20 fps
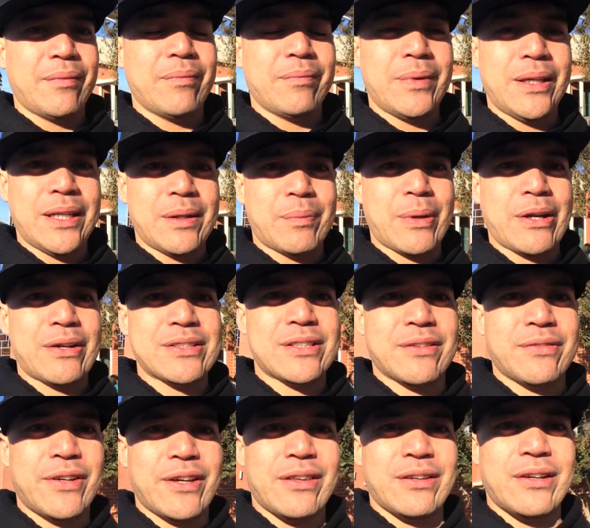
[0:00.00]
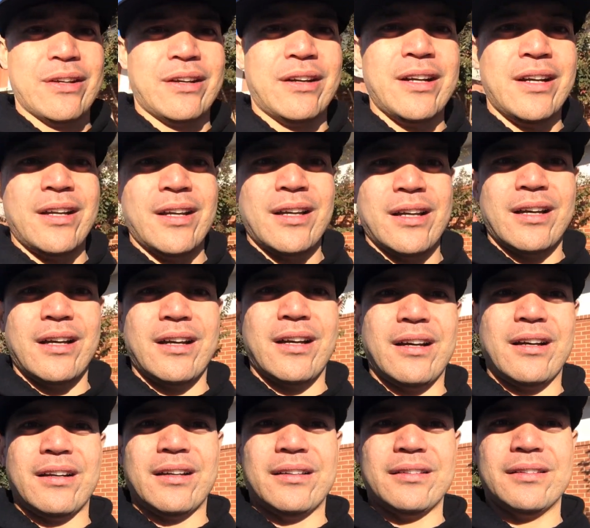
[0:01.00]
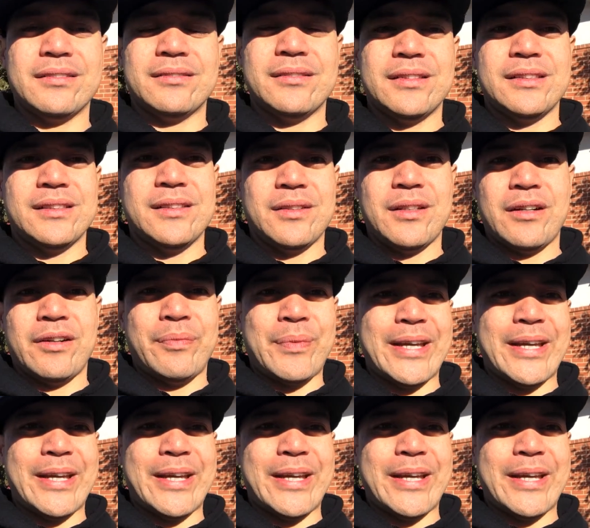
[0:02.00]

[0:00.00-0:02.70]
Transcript: meeting parents of other of